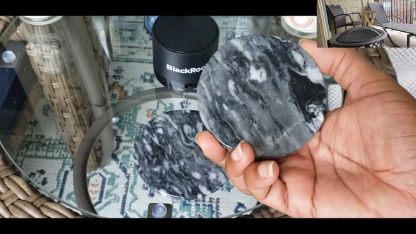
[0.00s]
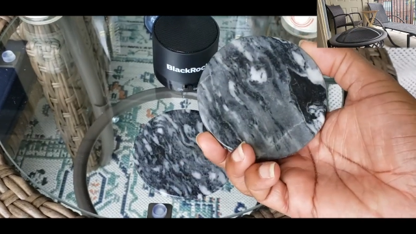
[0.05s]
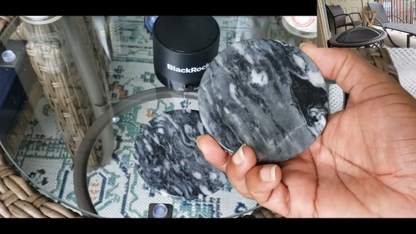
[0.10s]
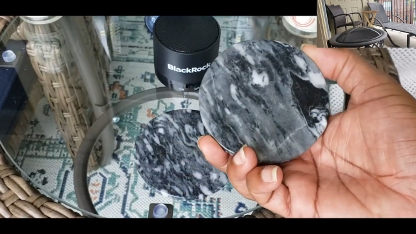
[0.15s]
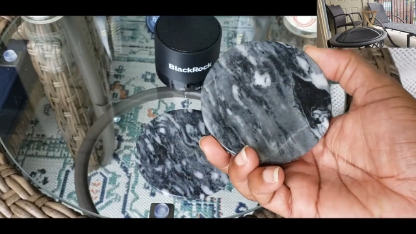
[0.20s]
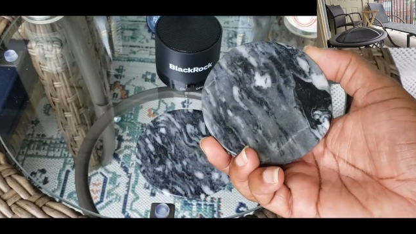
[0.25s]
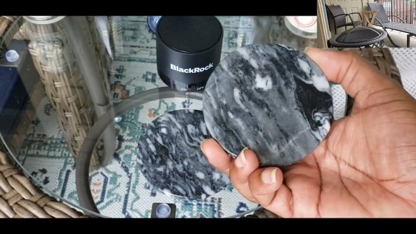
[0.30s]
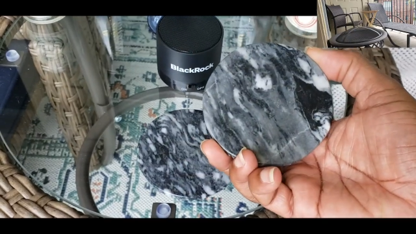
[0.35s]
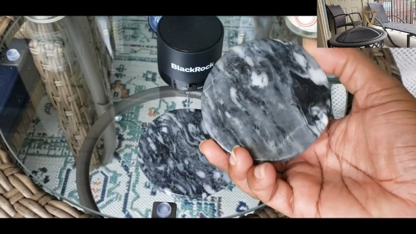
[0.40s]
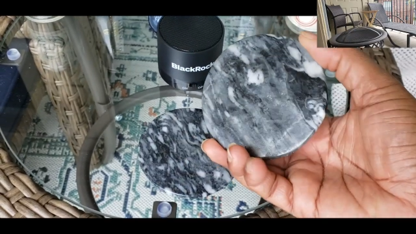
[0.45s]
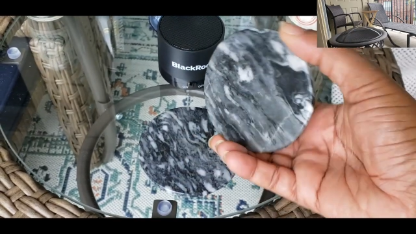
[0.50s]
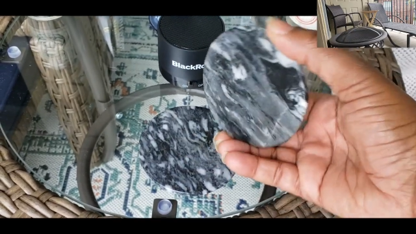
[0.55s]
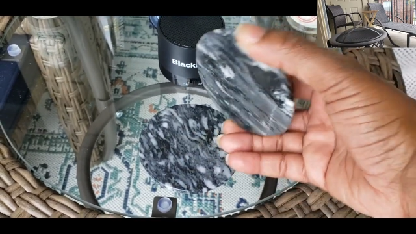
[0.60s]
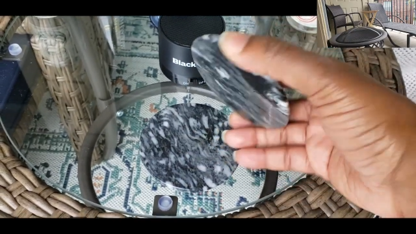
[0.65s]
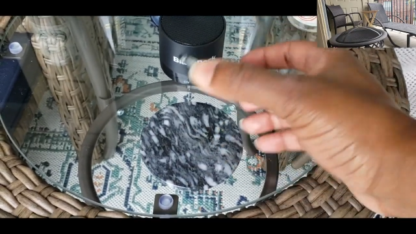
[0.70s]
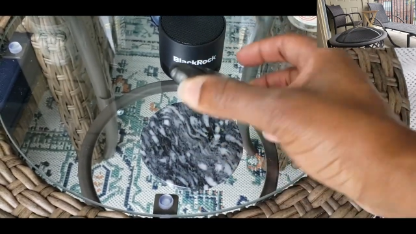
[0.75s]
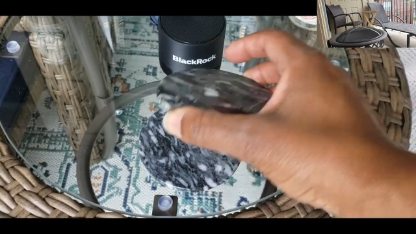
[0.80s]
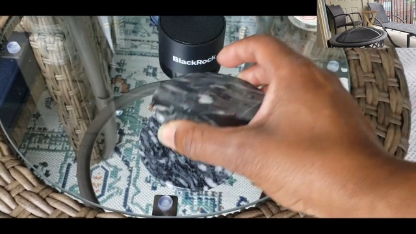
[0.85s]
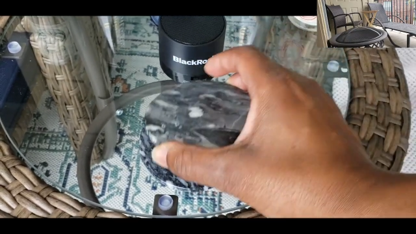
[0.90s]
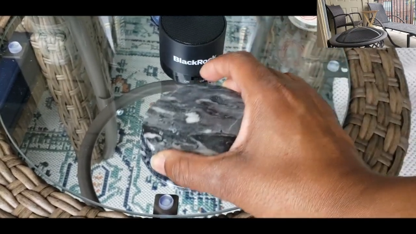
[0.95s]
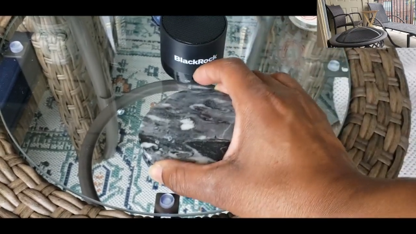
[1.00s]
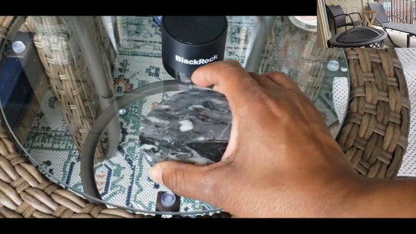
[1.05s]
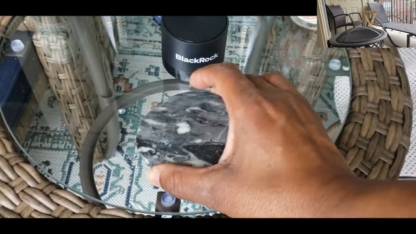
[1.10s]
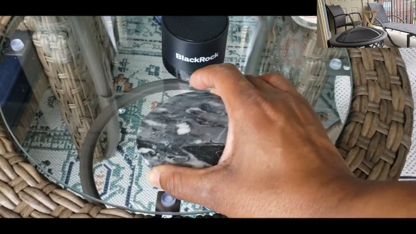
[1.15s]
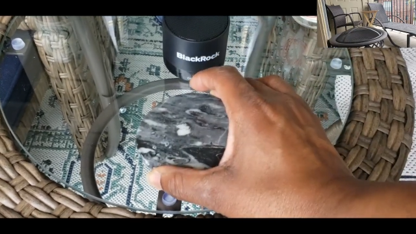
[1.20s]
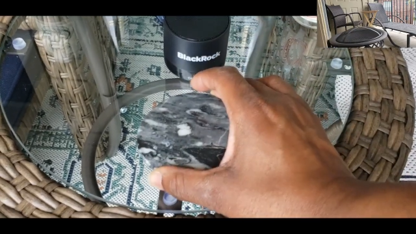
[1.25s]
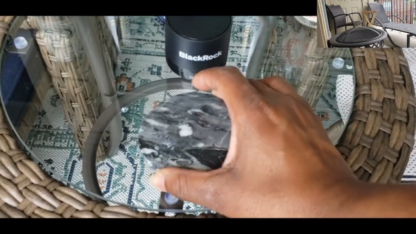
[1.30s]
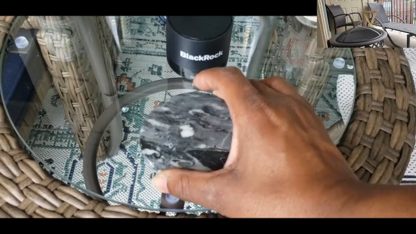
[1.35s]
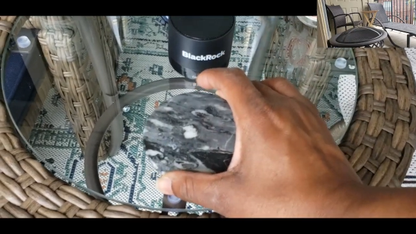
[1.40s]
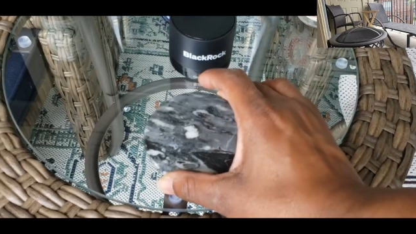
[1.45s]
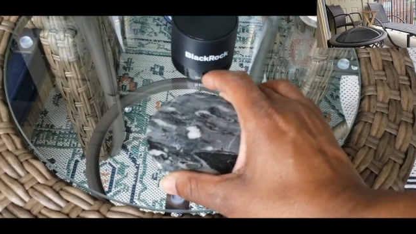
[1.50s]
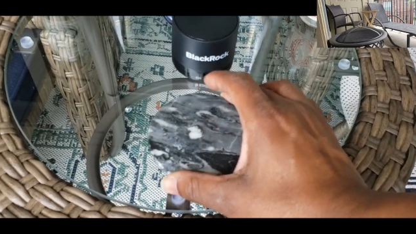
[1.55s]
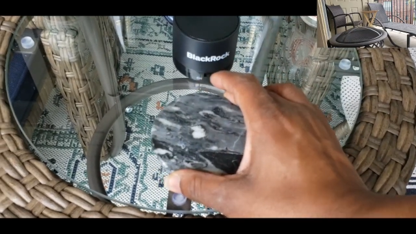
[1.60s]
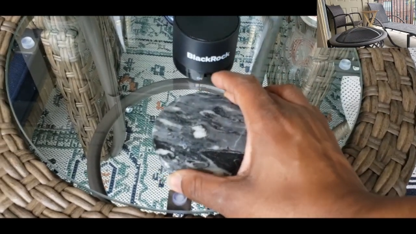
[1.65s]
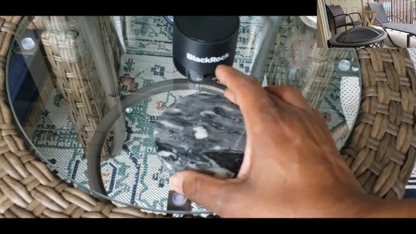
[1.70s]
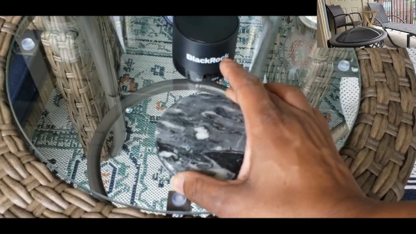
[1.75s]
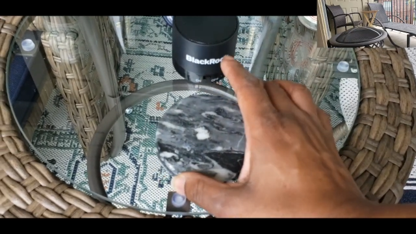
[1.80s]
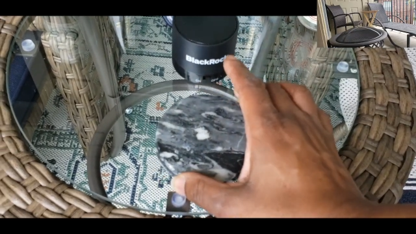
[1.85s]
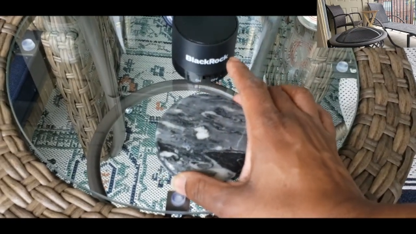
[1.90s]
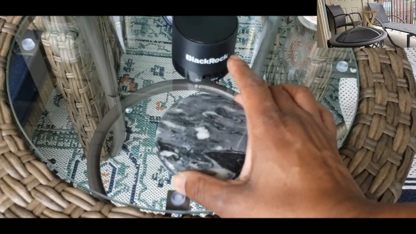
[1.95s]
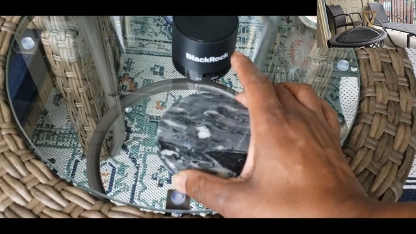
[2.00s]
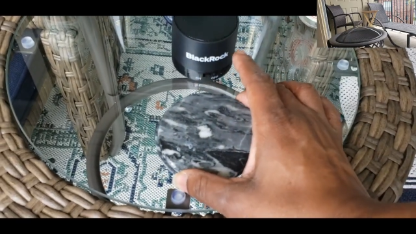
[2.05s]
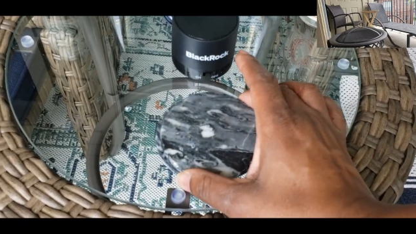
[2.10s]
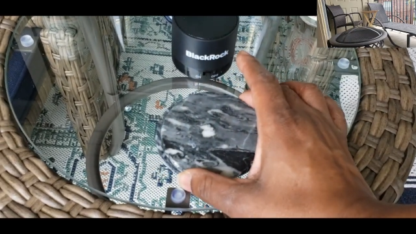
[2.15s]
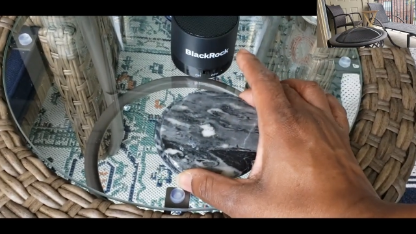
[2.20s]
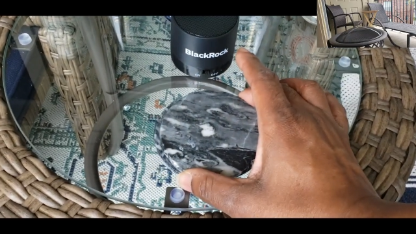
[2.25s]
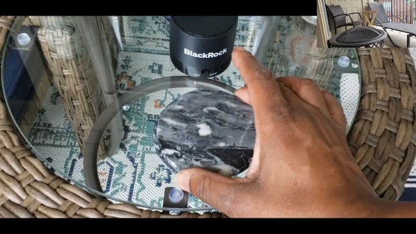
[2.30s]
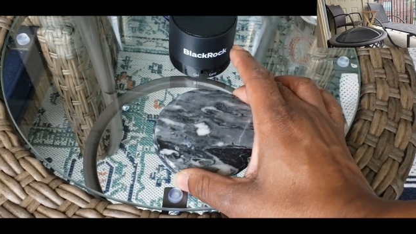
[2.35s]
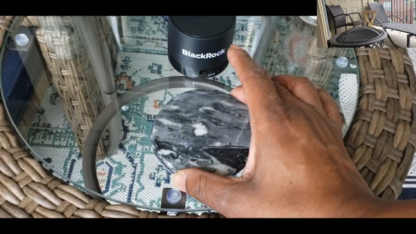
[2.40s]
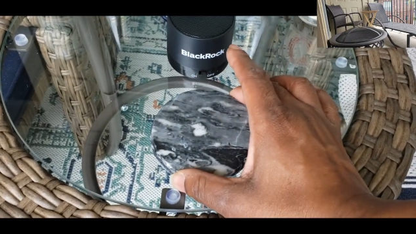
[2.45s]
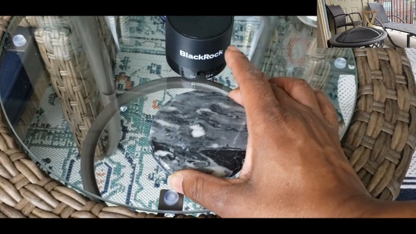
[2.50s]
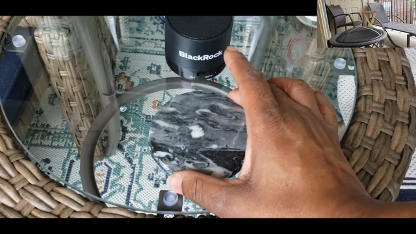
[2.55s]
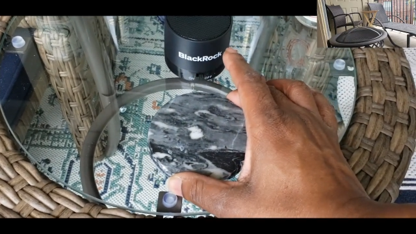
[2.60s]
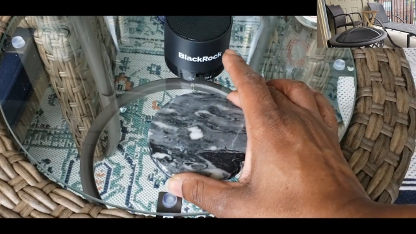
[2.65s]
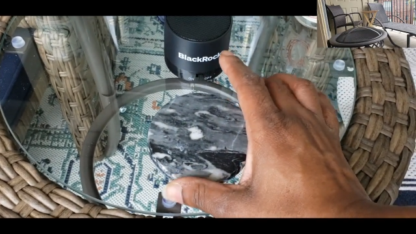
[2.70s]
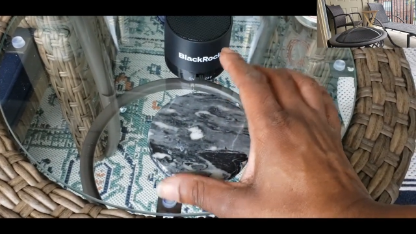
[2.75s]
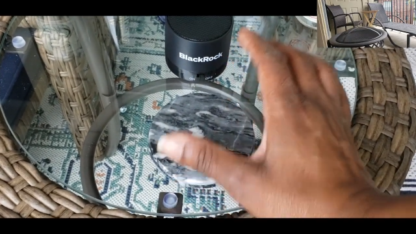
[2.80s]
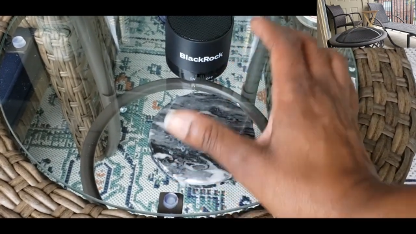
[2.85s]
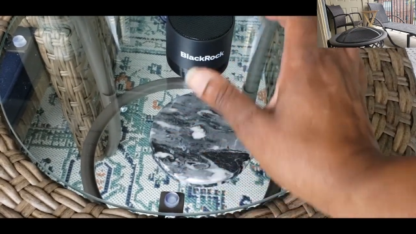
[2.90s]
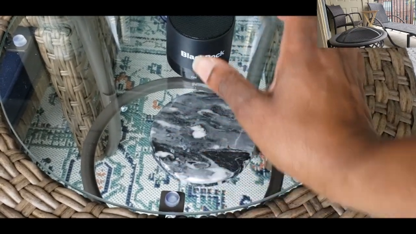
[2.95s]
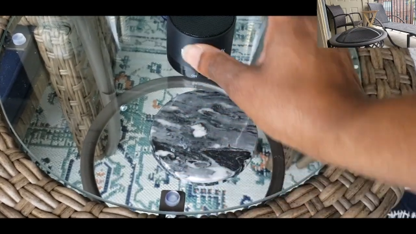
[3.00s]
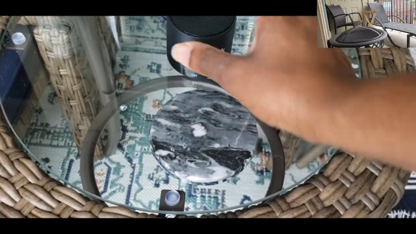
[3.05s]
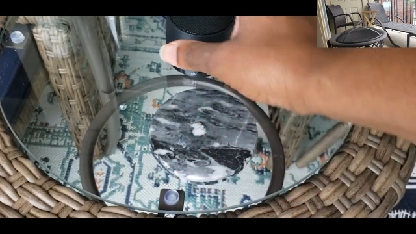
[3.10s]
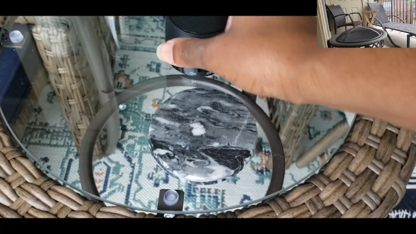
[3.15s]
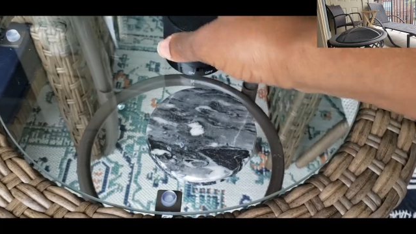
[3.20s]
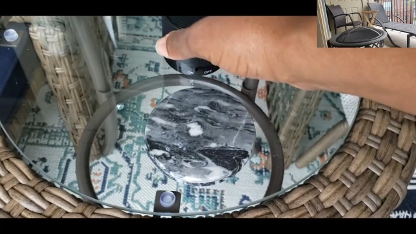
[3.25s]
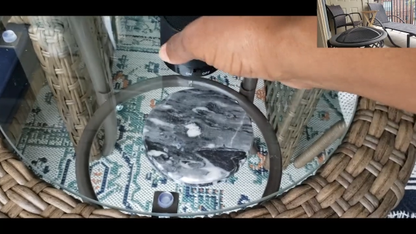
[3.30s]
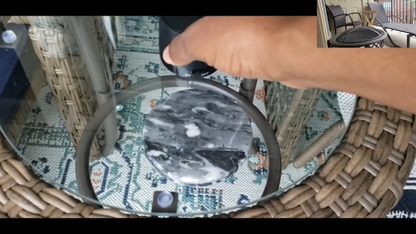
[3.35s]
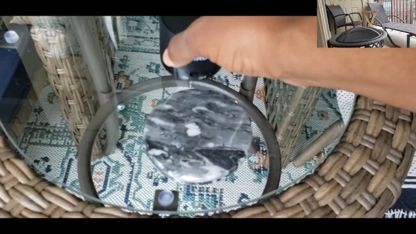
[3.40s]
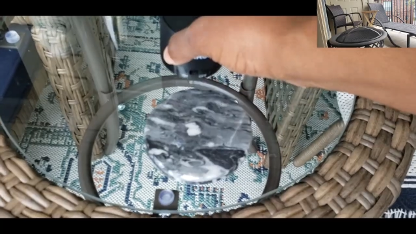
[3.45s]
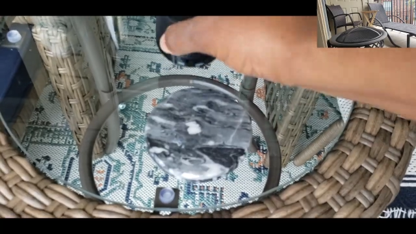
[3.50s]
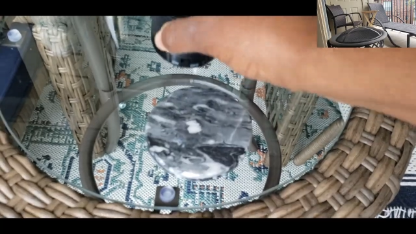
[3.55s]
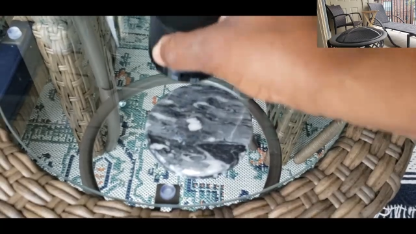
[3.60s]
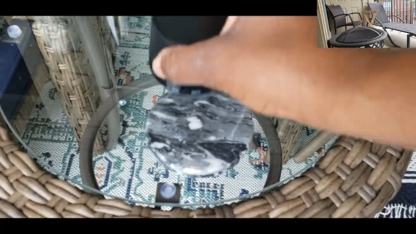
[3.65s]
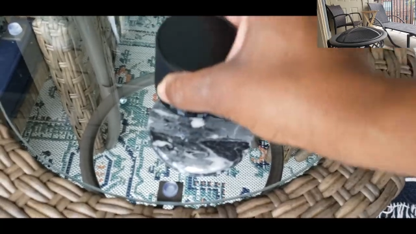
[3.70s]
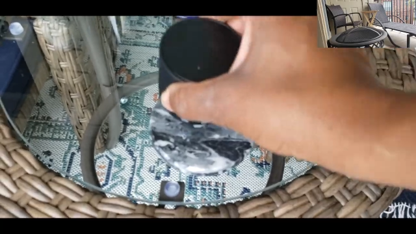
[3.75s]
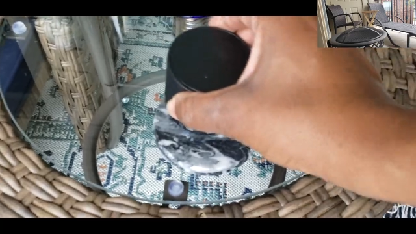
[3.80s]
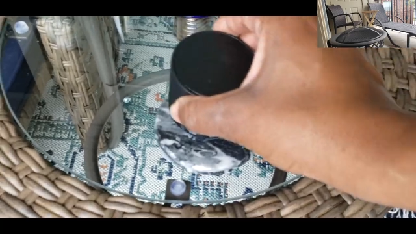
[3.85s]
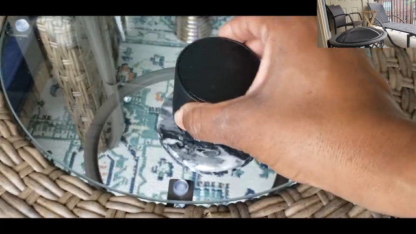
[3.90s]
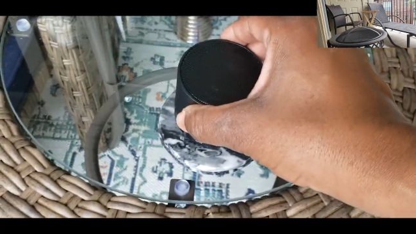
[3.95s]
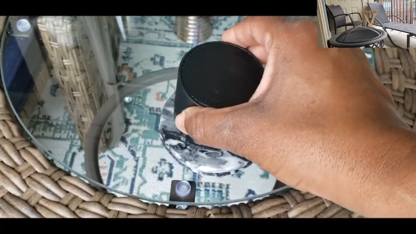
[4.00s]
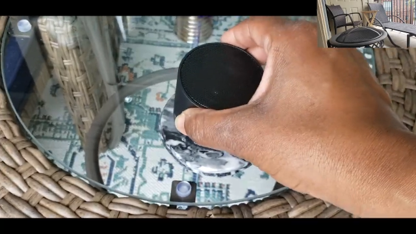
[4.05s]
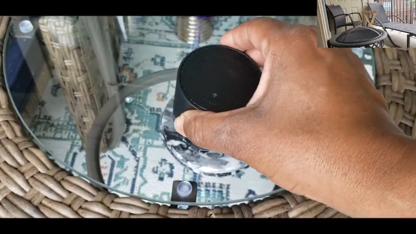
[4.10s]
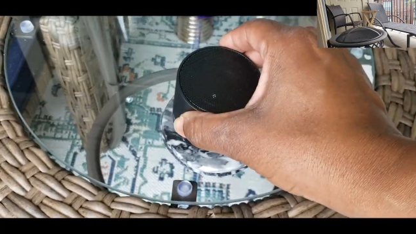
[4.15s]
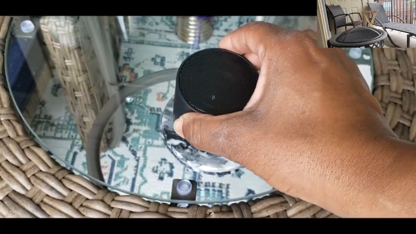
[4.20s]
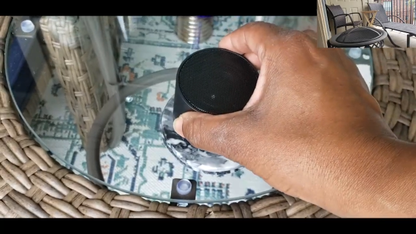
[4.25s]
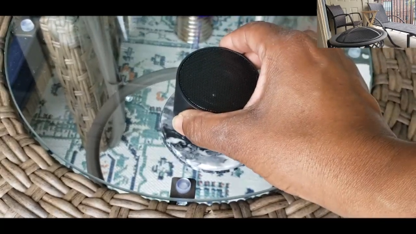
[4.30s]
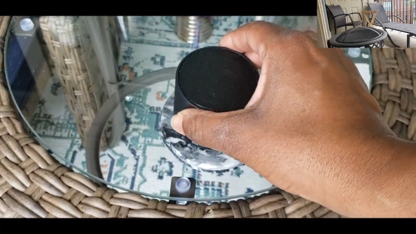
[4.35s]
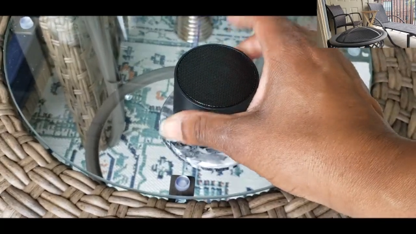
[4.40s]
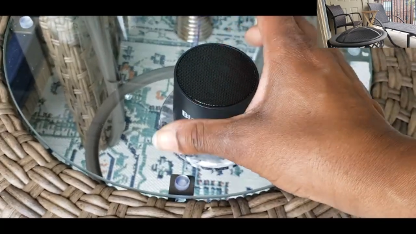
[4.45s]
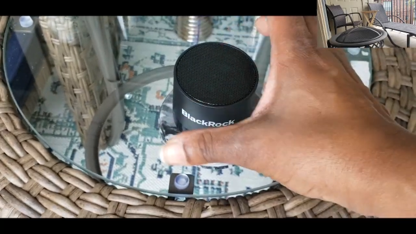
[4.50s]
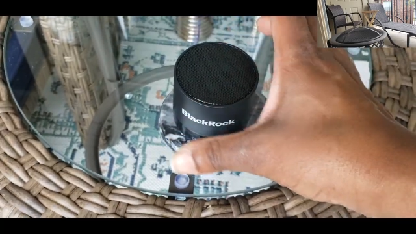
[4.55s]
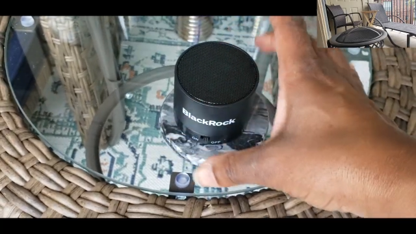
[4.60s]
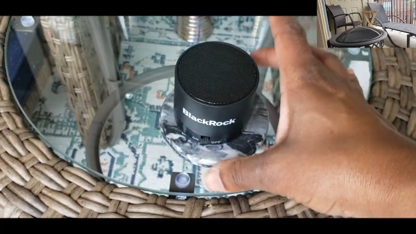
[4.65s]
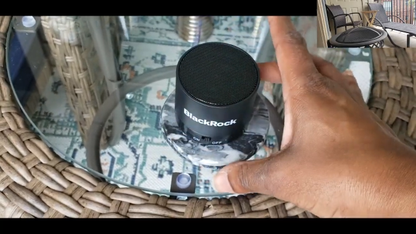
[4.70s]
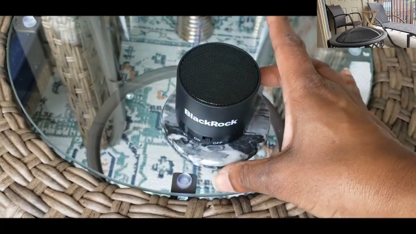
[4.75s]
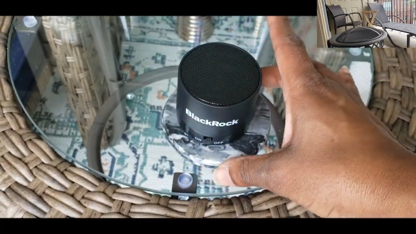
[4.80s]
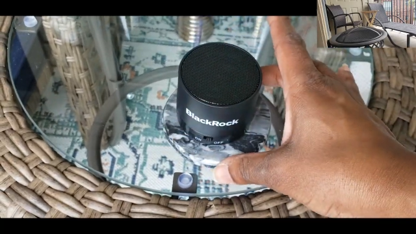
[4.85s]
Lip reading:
[unreadable: no face in view]